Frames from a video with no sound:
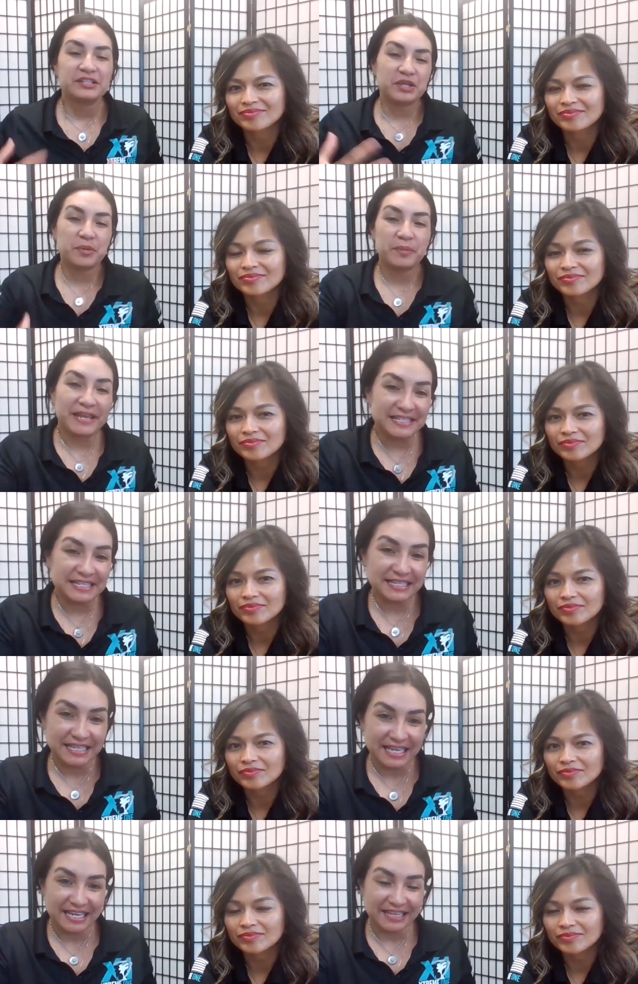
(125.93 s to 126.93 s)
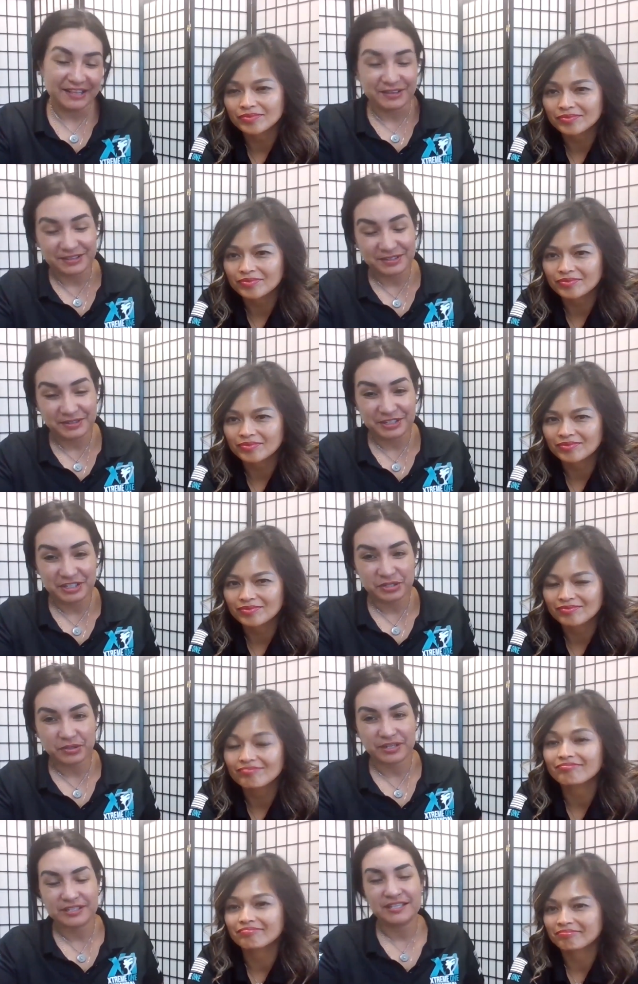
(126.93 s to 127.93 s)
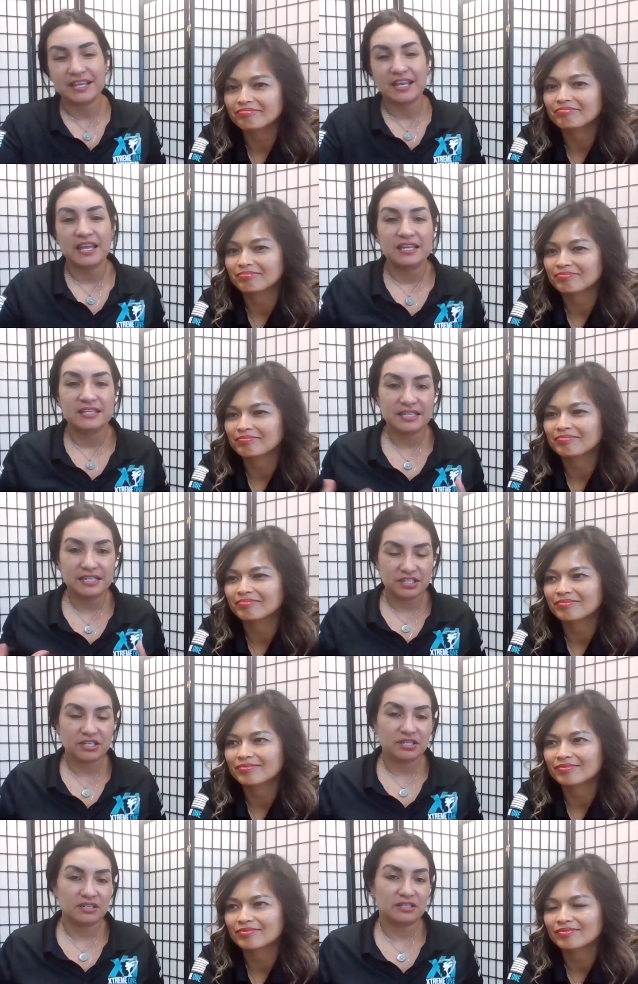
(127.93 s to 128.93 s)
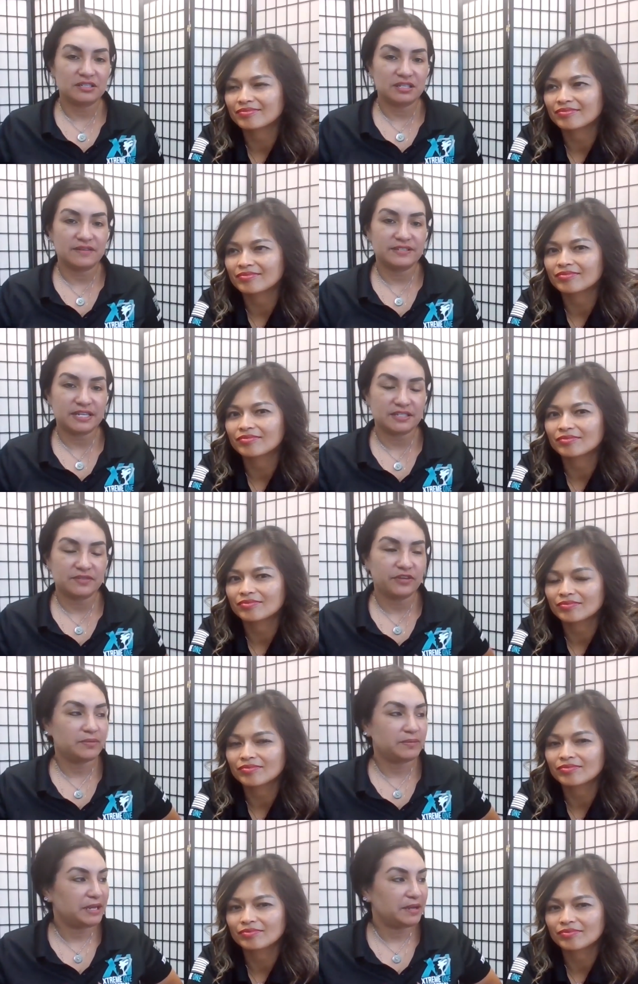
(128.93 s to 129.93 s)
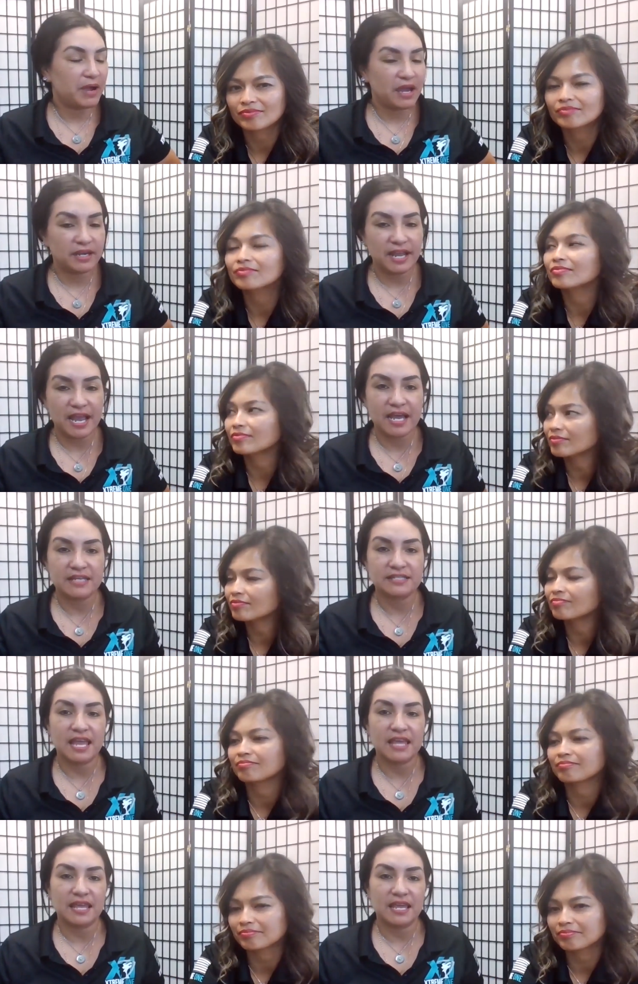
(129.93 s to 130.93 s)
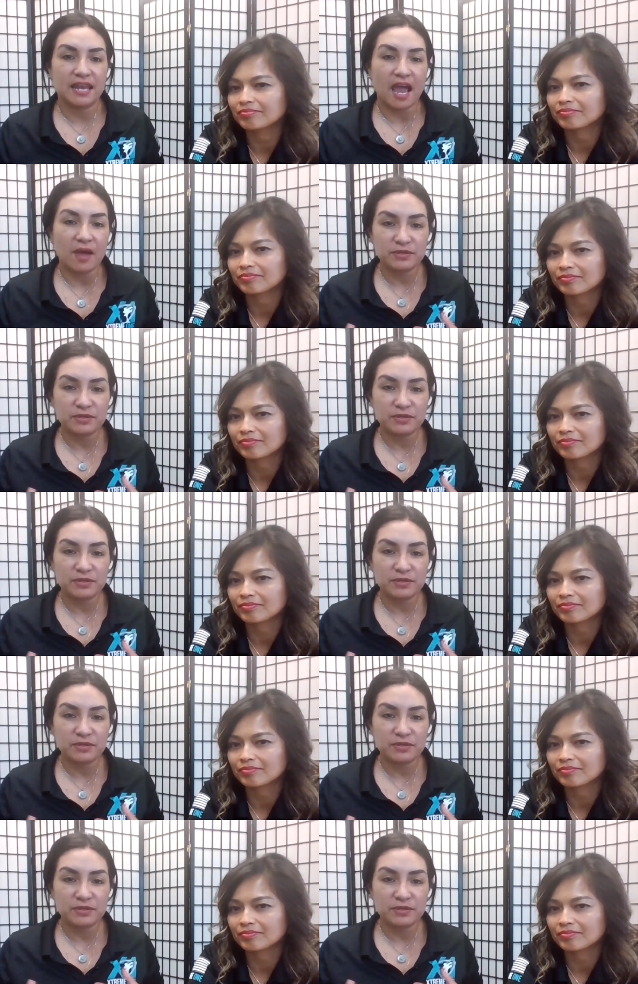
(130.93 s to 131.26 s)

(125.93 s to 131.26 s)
Speaker 1: So basically, long story short, six years of Sex Freedom Media podcast. And then